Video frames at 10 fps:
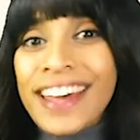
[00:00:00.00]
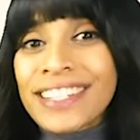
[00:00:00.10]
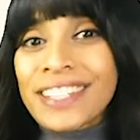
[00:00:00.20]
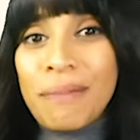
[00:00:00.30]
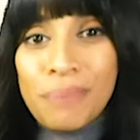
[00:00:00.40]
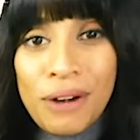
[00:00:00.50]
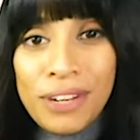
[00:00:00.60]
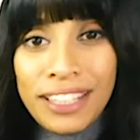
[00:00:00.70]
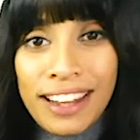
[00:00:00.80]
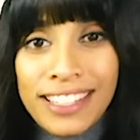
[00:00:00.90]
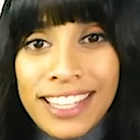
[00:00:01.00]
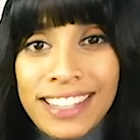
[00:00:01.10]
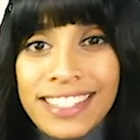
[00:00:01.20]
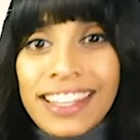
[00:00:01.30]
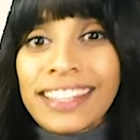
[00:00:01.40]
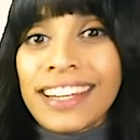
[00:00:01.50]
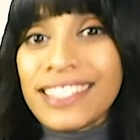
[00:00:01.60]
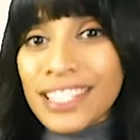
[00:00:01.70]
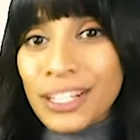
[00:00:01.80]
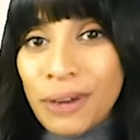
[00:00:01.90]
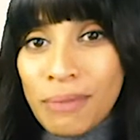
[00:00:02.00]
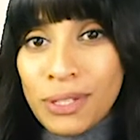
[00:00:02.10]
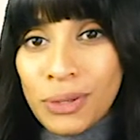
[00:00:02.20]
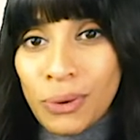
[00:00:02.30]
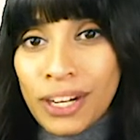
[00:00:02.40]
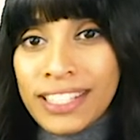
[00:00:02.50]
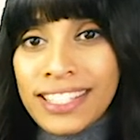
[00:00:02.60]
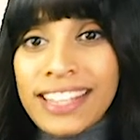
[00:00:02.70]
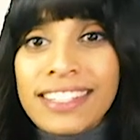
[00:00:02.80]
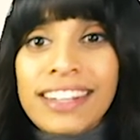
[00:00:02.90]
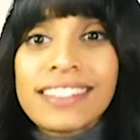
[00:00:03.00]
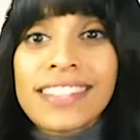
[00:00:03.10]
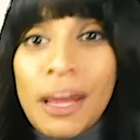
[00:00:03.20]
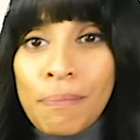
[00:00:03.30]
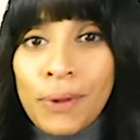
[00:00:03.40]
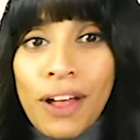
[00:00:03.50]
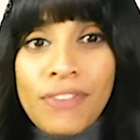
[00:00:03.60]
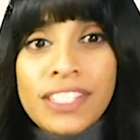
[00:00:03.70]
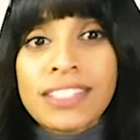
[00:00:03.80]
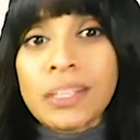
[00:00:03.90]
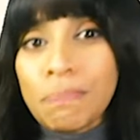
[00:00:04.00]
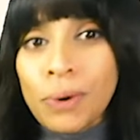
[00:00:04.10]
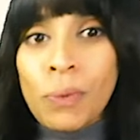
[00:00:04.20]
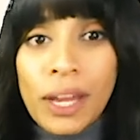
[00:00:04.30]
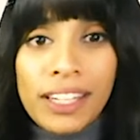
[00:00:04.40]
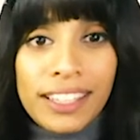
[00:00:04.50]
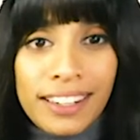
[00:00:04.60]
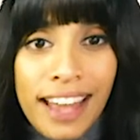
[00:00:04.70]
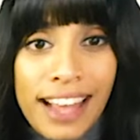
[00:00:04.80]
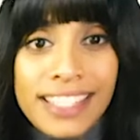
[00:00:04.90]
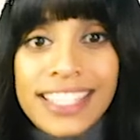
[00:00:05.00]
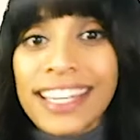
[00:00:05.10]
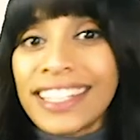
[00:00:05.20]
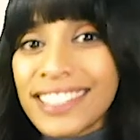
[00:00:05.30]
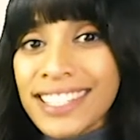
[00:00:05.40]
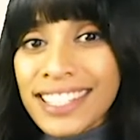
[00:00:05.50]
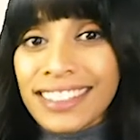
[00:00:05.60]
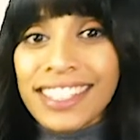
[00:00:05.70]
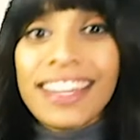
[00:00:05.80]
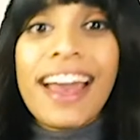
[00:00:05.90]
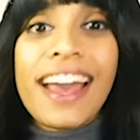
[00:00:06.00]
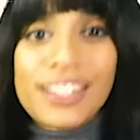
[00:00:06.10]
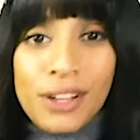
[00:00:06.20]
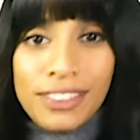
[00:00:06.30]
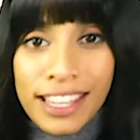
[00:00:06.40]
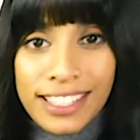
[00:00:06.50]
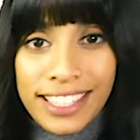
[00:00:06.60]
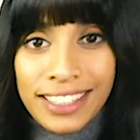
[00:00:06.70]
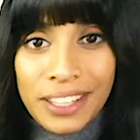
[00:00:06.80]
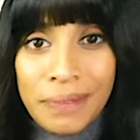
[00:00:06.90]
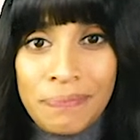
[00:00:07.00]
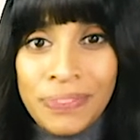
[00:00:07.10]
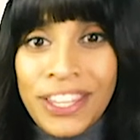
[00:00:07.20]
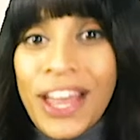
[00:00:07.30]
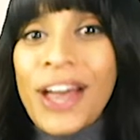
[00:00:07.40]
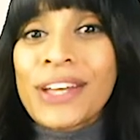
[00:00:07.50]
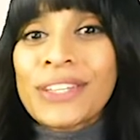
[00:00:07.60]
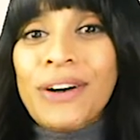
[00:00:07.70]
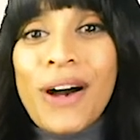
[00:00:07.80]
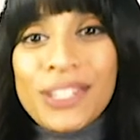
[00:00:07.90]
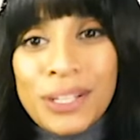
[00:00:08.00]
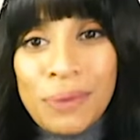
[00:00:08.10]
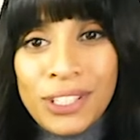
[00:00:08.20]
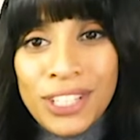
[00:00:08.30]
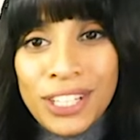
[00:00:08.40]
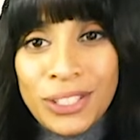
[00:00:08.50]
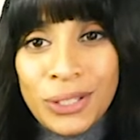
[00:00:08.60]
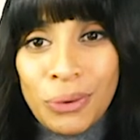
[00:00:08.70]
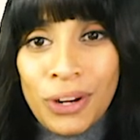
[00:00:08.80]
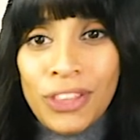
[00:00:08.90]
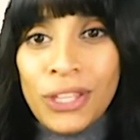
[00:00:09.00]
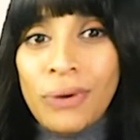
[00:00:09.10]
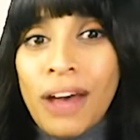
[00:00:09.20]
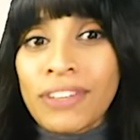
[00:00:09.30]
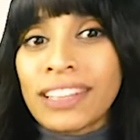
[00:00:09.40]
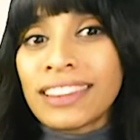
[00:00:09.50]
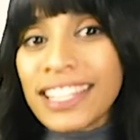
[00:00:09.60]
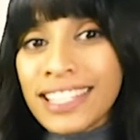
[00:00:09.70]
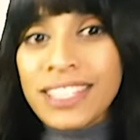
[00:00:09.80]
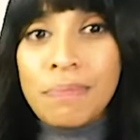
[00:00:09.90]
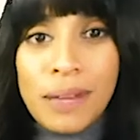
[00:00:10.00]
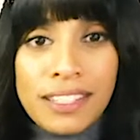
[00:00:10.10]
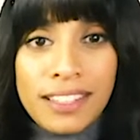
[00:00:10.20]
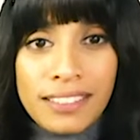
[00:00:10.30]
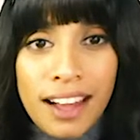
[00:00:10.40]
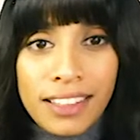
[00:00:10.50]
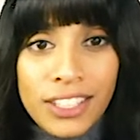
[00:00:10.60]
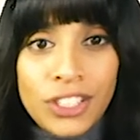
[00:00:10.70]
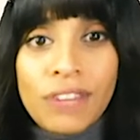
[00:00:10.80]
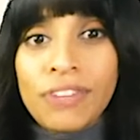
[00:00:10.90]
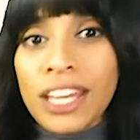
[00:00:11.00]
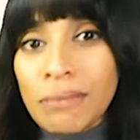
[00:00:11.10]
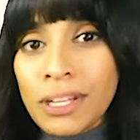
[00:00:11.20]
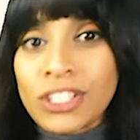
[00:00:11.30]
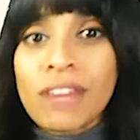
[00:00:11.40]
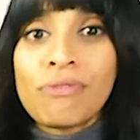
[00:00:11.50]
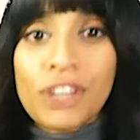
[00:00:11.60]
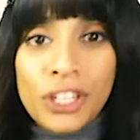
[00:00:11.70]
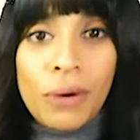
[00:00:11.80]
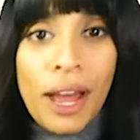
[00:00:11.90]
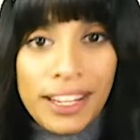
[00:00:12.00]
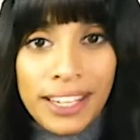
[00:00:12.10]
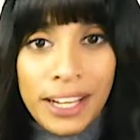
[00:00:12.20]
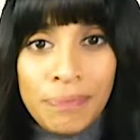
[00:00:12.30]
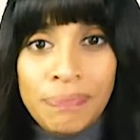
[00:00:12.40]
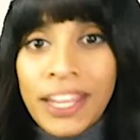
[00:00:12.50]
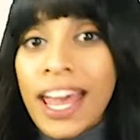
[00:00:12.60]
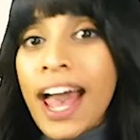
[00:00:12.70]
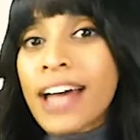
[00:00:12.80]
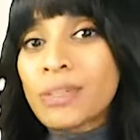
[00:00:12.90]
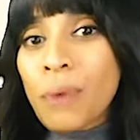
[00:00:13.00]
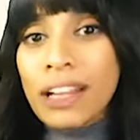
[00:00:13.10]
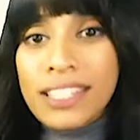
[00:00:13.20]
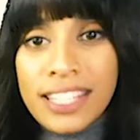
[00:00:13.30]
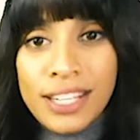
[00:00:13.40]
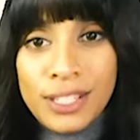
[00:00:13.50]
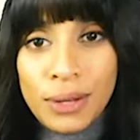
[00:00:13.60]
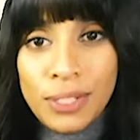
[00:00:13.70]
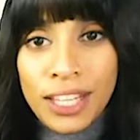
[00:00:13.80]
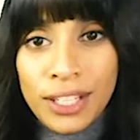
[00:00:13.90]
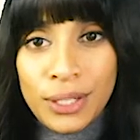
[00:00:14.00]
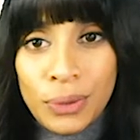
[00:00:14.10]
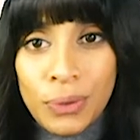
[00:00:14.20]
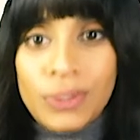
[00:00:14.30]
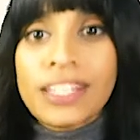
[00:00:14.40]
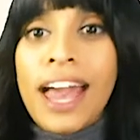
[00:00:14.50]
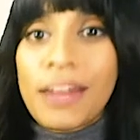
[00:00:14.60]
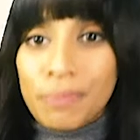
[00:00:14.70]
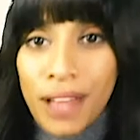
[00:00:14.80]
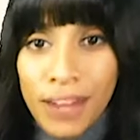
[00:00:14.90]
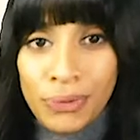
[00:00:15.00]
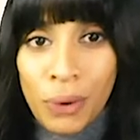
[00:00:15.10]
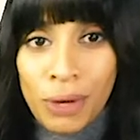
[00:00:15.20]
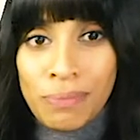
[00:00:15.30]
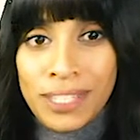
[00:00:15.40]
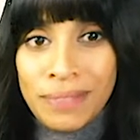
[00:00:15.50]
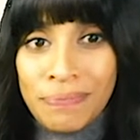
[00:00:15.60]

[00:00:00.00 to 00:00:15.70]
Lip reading: Temporary content like Instagram Stories is an example of a simple way to connect instantly and authentically. You'll also want to ensure that you have at least a basic knowledge of image and video editing, as well as the associated tools and platforms.